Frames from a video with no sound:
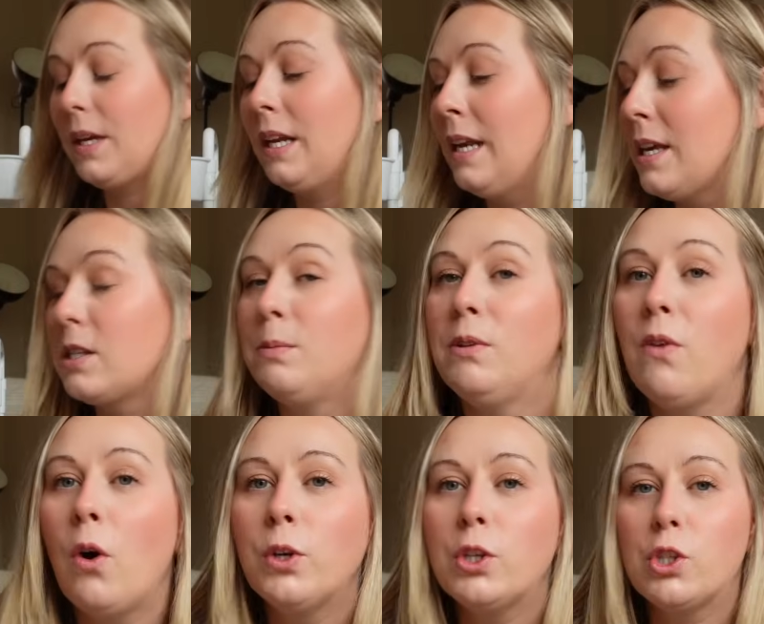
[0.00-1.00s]
Let's move
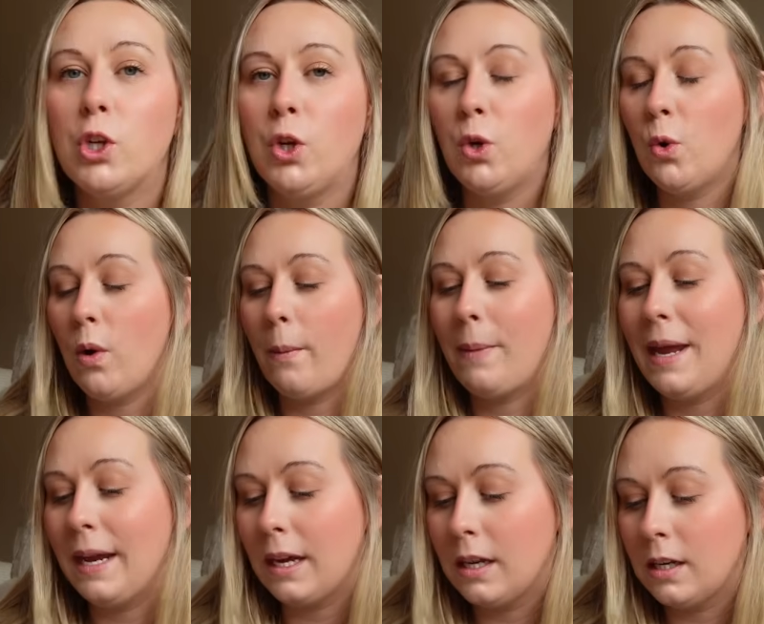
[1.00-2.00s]
on to
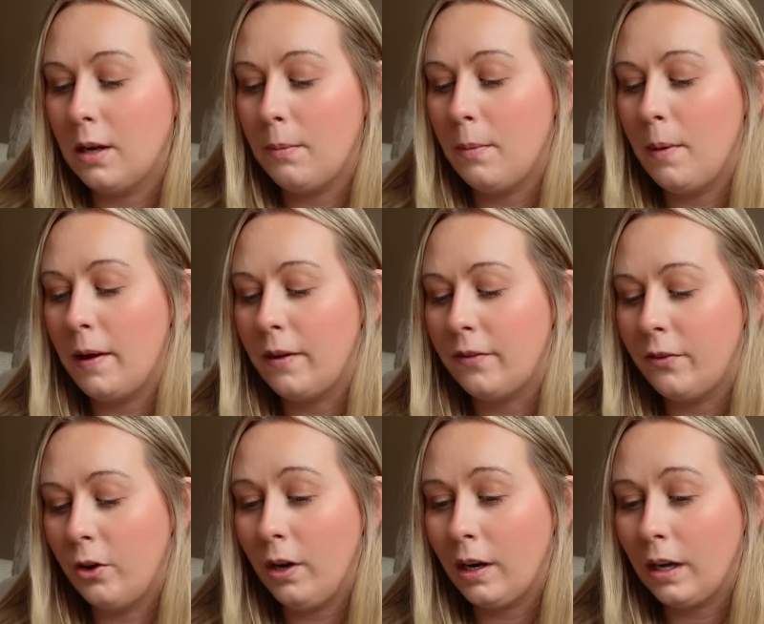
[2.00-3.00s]
pick number
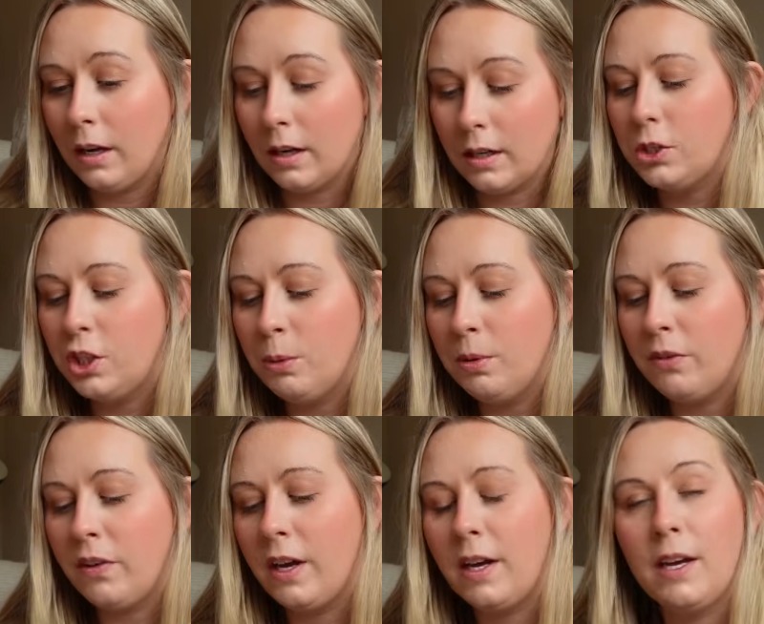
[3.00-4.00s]
3. Do you
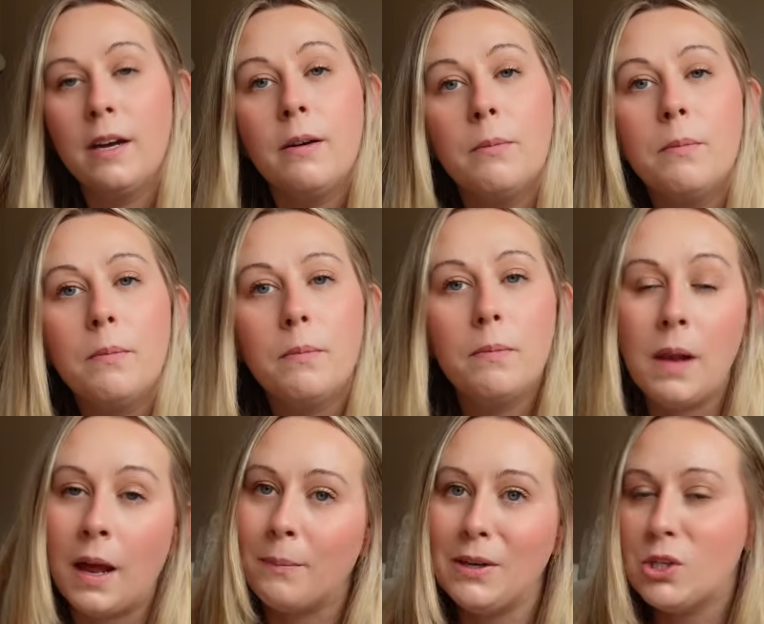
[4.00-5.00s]
prefer
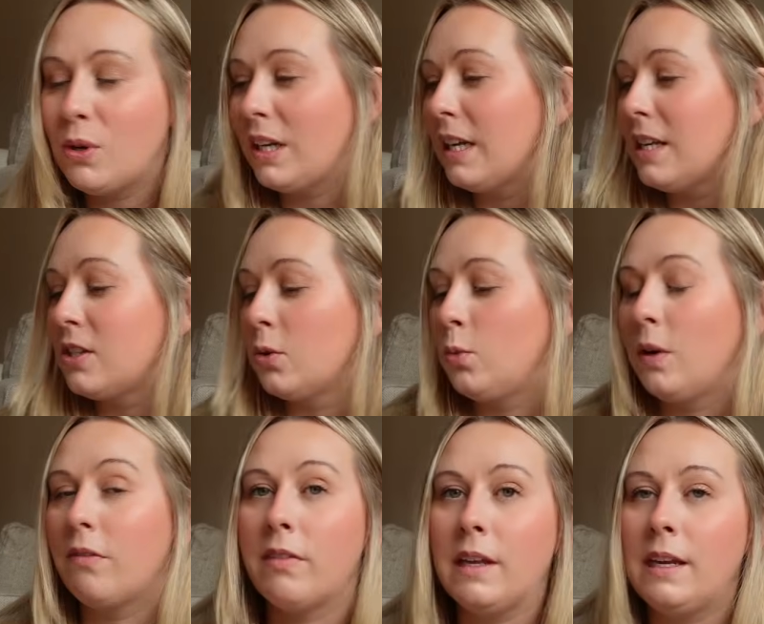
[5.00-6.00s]
like me doing this
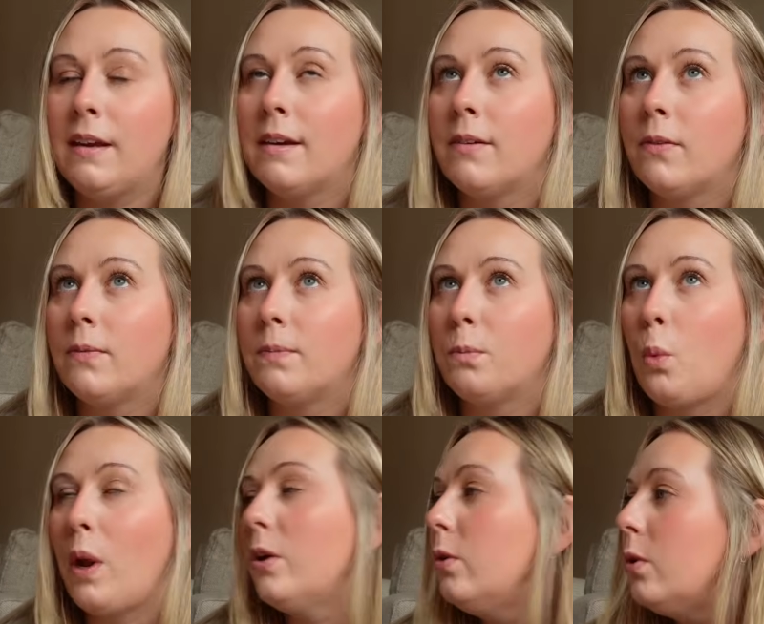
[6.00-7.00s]
with the
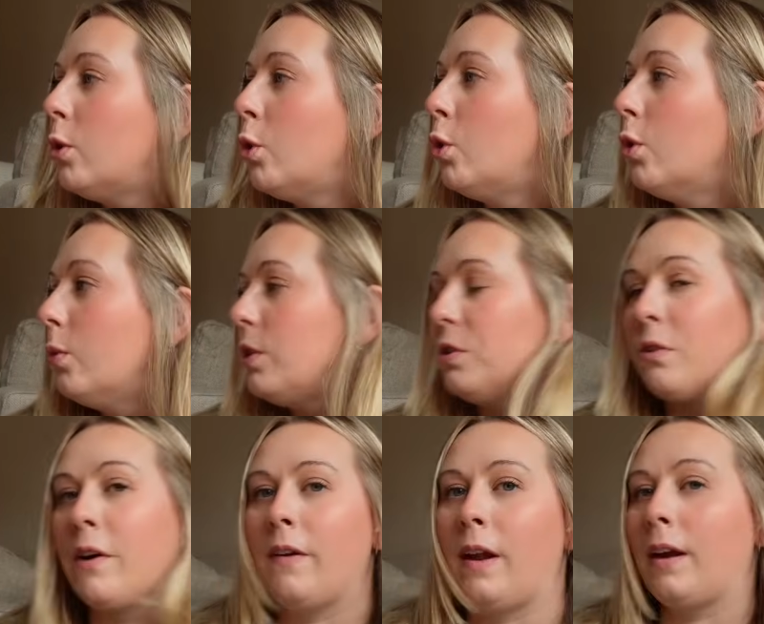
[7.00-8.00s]
wheel, or would you
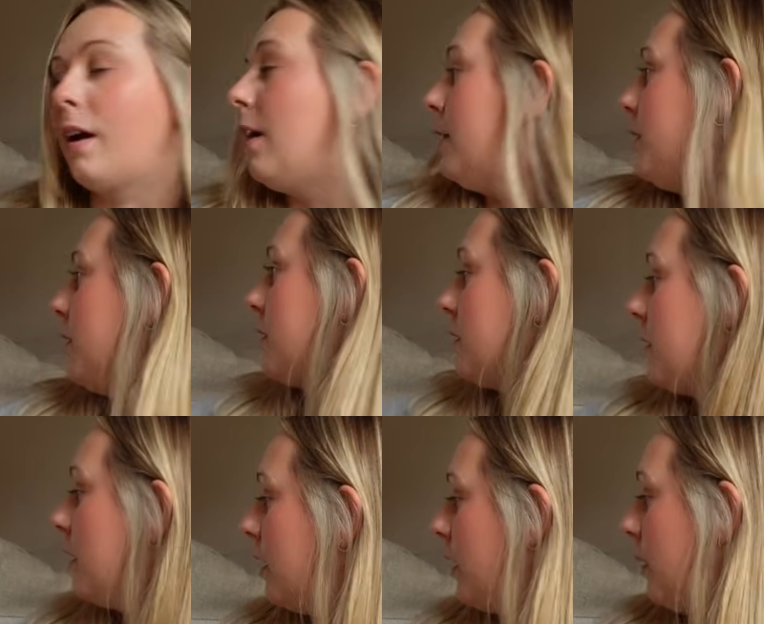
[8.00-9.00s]
rather like I
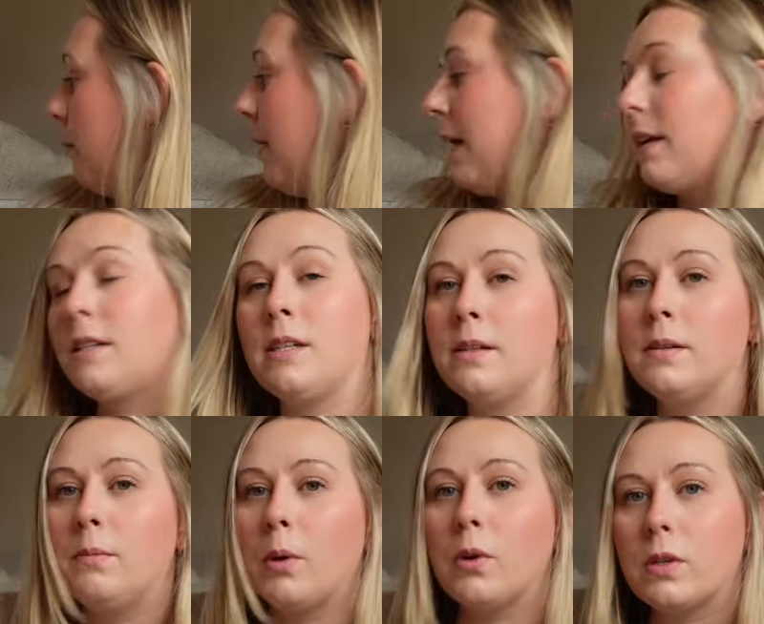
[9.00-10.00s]
just picked
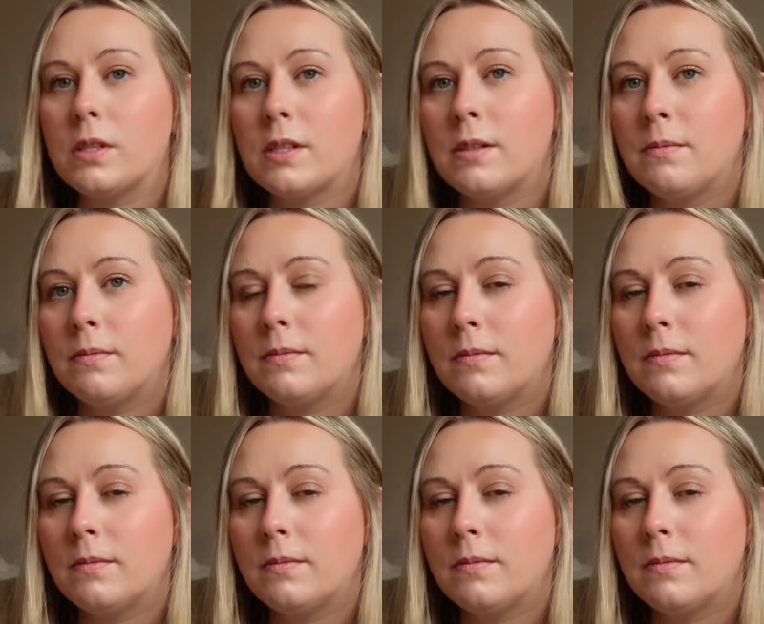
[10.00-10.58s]
books?